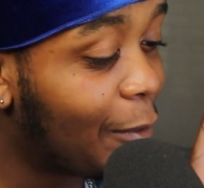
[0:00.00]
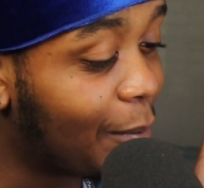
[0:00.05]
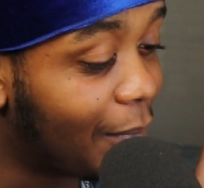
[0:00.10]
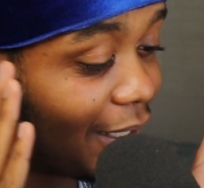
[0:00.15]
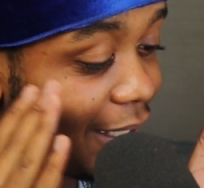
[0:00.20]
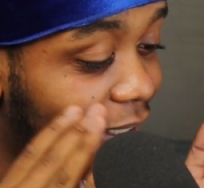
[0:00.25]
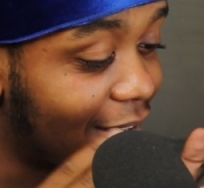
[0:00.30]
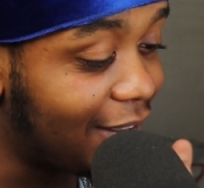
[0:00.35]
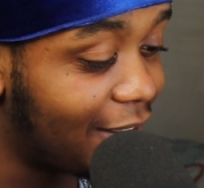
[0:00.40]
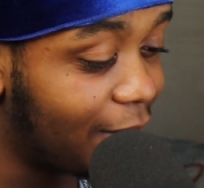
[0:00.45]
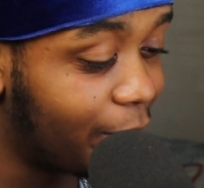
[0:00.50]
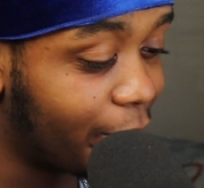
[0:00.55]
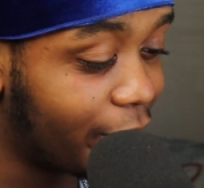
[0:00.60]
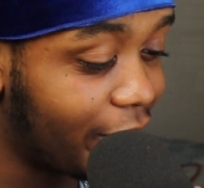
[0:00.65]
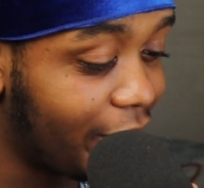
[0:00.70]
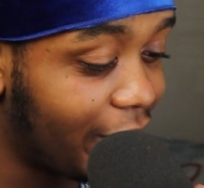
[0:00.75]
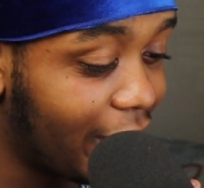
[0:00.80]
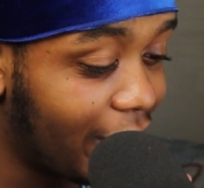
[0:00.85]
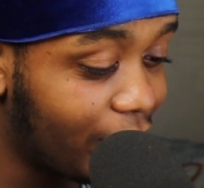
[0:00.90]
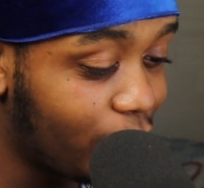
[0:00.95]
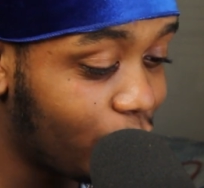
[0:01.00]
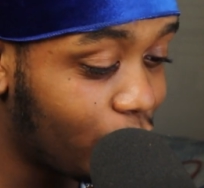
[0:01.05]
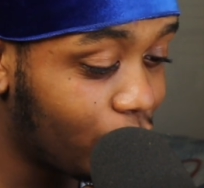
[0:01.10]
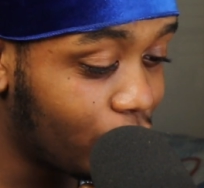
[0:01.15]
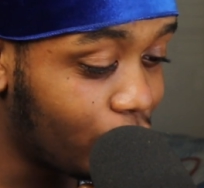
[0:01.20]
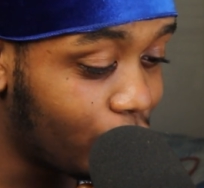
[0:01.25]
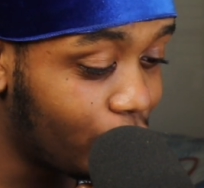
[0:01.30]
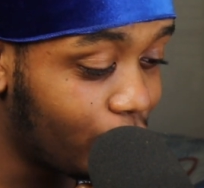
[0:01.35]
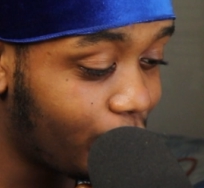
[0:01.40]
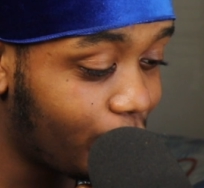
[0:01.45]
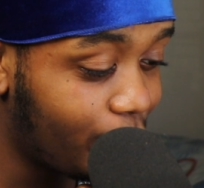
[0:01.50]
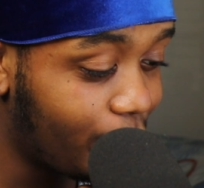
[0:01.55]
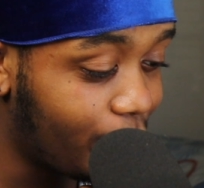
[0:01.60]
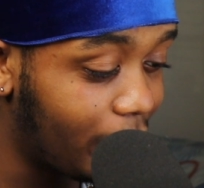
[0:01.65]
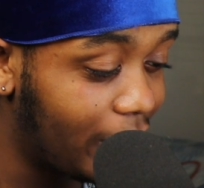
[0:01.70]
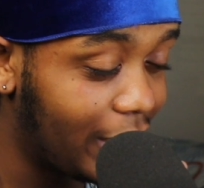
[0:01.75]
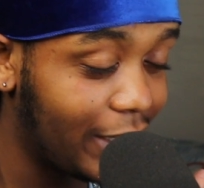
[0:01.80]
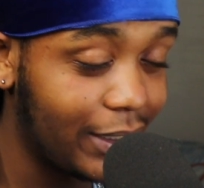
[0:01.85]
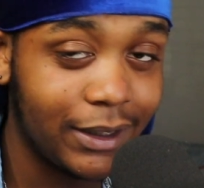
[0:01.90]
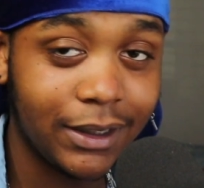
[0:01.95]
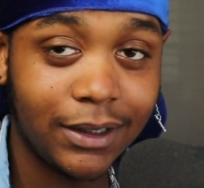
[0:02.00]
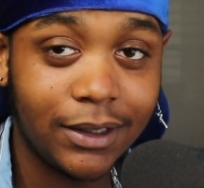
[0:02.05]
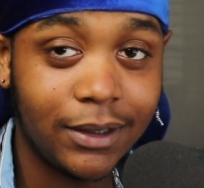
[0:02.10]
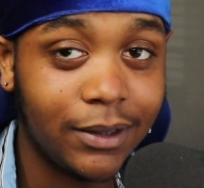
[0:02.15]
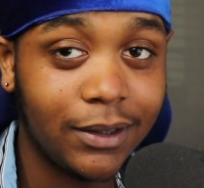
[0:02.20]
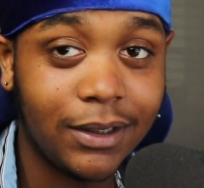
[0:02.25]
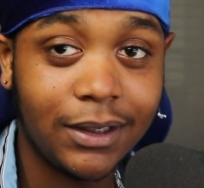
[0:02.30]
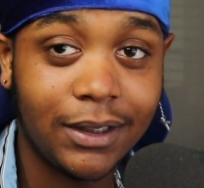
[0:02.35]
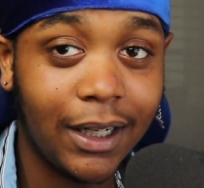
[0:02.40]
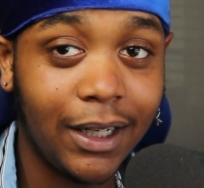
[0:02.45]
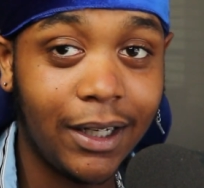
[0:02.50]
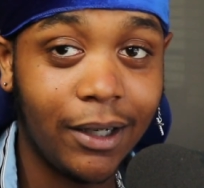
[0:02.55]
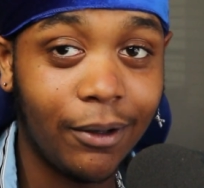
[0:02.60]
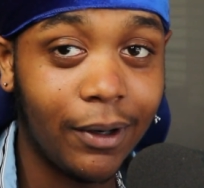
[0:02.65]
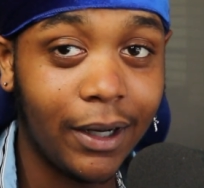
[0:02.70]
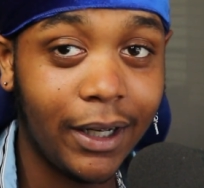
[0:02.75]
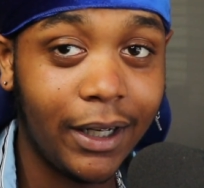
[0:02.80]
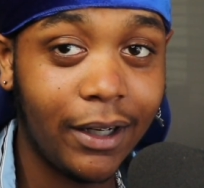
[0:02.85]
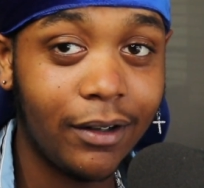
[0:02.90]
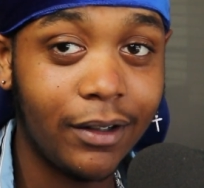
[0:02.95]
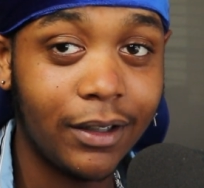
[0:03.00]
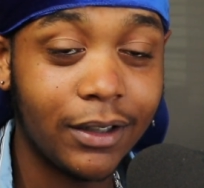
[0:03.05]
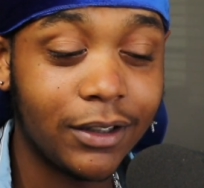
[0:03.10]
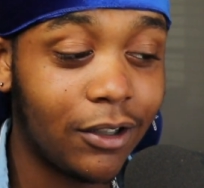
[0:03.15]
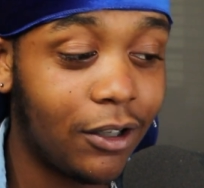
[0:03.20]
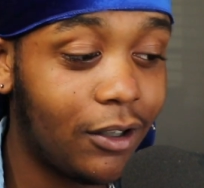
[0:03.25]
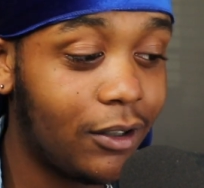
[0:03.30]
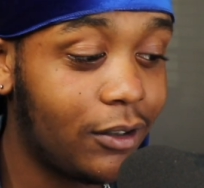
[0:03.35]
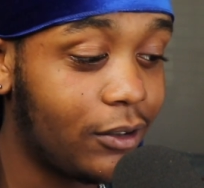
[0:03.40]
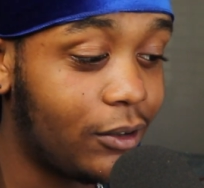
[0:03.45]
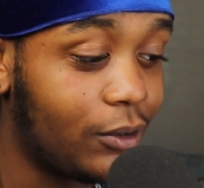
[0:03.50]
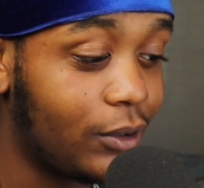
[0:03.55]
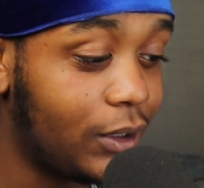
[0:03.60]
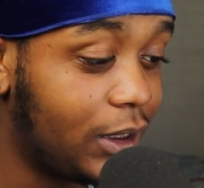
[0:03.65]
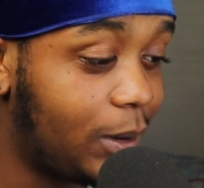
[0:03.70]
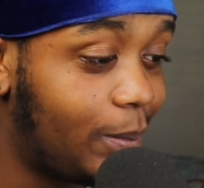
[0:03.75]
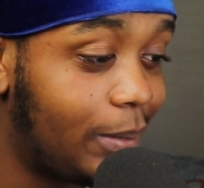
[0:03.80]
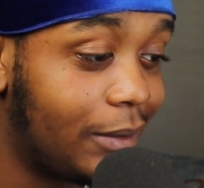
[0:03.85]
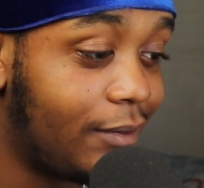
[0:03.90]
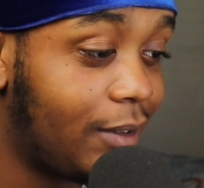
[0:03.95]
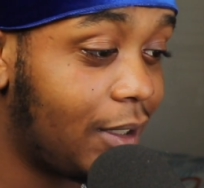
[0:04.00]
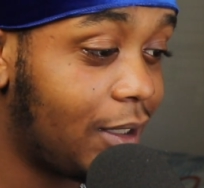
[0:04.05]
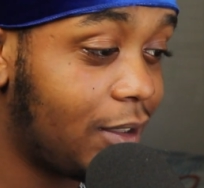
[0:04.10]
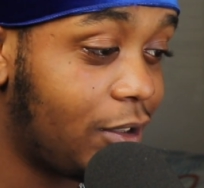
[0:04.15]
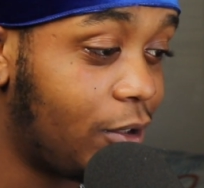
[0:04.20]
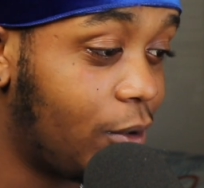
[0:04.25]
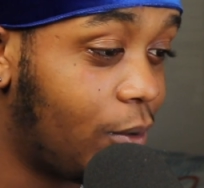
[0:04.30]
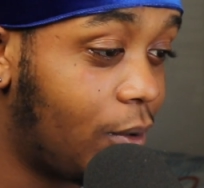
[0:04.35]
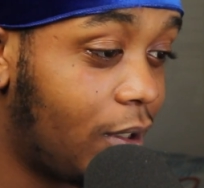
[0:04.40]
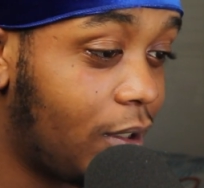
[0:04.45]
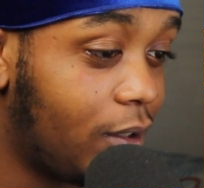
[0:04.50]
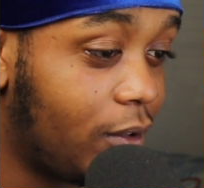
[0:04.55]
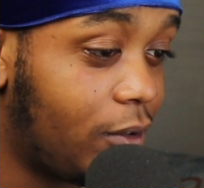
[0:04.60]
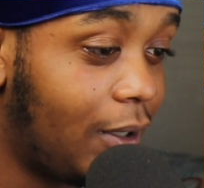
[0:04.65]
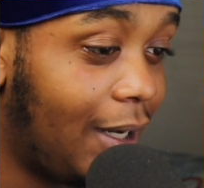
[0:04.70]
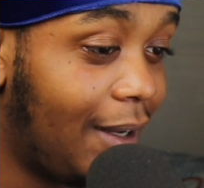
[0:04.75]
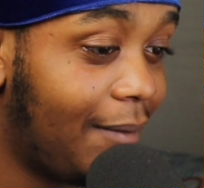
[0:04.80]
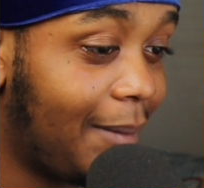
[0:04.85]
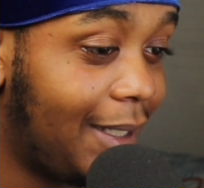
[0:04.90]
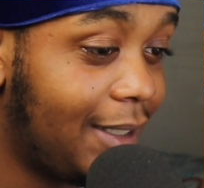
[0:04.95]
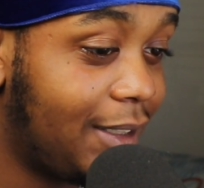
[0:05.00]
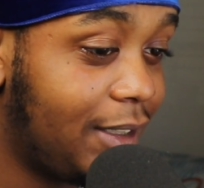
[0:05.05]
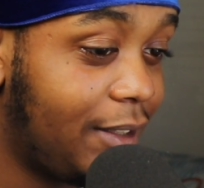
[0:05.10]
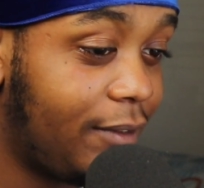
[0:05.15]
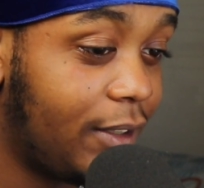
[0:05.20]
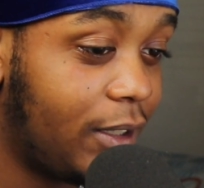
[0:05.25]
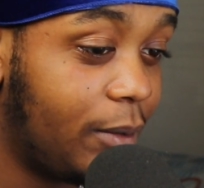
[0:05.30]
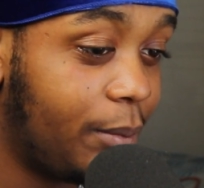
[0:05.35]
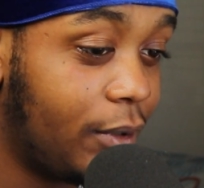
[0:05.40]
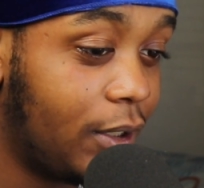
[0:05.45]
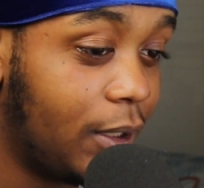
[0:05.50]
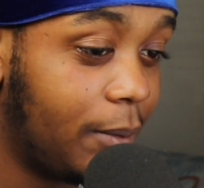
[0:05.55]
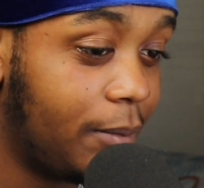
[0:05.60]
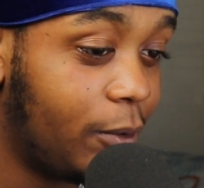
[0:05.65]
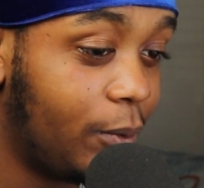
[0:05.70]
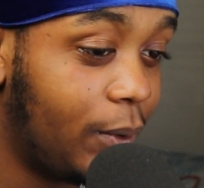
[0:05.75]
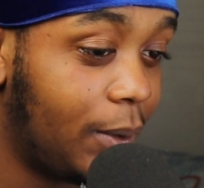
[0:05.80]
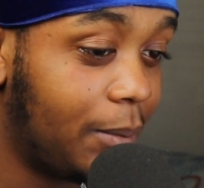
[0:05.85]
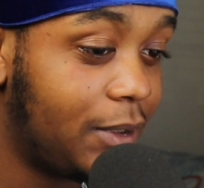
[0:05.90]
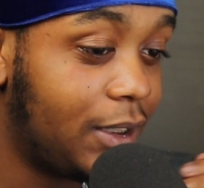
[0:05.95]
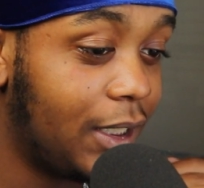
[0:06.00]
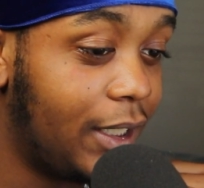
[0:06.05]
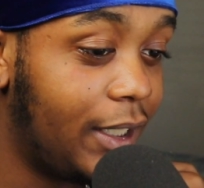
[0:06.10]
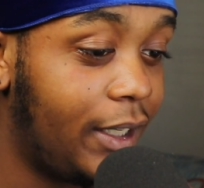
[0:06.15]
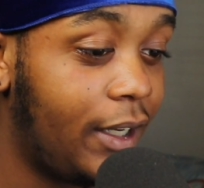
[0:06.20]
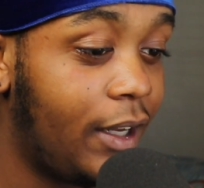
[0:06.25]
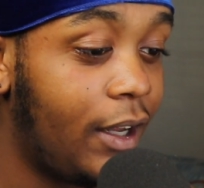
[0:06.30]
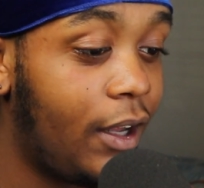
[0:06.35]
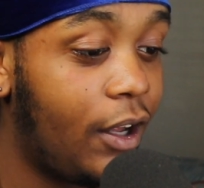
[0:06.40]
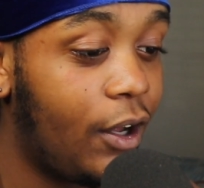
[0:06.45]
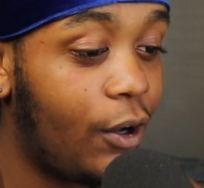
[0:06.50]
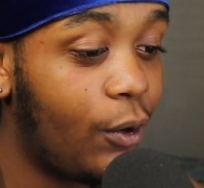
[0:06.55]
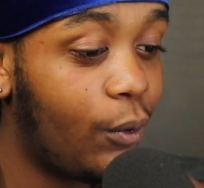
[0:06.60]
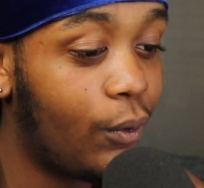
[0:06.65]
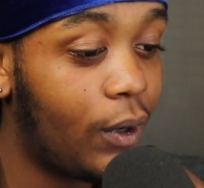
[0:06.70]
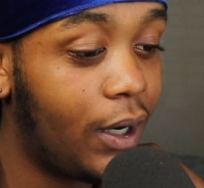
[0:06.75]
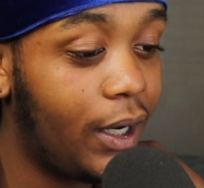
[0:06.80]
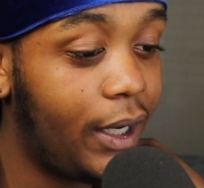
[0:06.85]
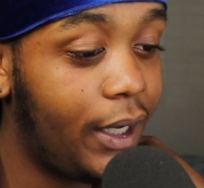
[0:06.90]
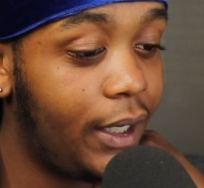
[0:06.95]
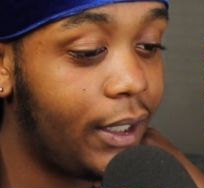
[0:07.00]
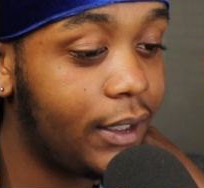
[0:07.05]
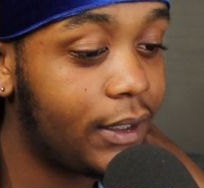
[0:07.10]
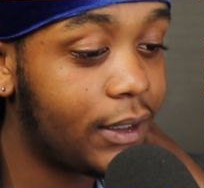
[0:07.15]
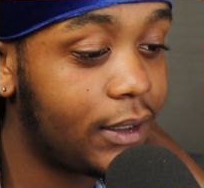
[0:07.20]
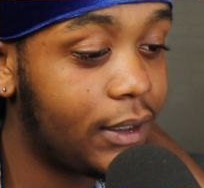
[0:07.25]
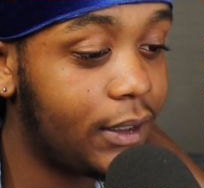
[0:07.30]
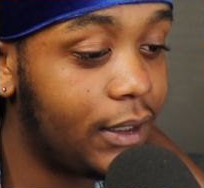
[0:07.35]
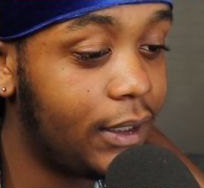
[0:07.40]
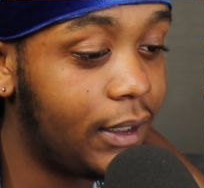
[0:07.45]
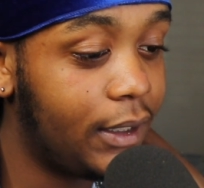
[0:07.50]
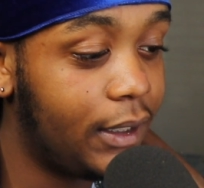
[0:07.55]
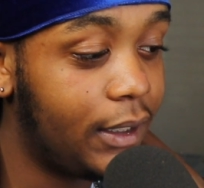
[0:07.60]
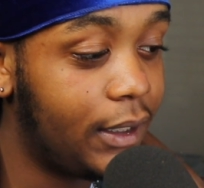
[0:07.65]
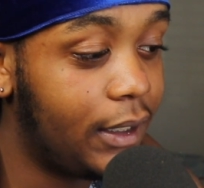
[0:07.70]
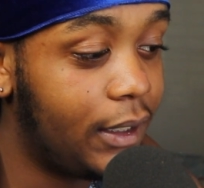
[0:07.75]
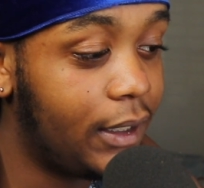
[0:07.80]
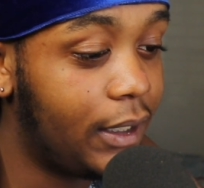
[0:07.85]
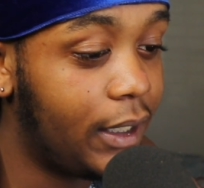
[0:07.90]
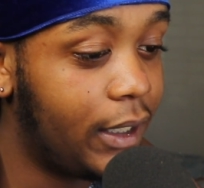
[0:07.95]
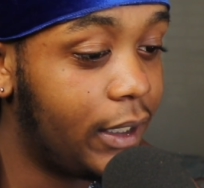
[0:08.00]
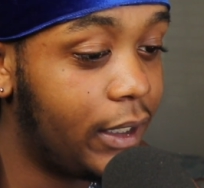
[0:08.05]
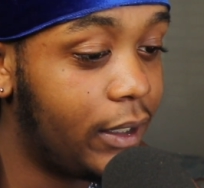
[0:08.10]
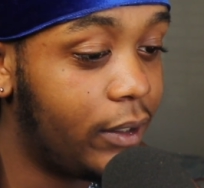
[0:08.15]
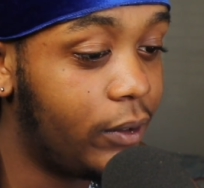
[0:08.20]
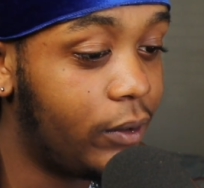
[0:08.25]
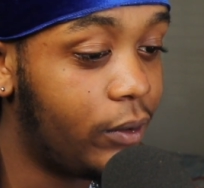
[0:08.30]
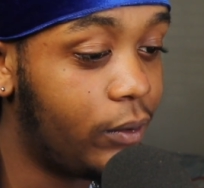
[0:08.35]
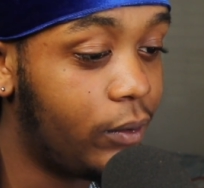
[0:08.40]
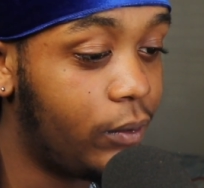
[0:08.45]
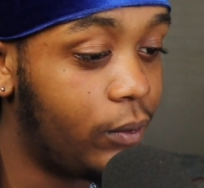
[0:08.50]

But that's simply not true. It's stated right here in this article, this professional article. I'm actually finna pull up the website right now.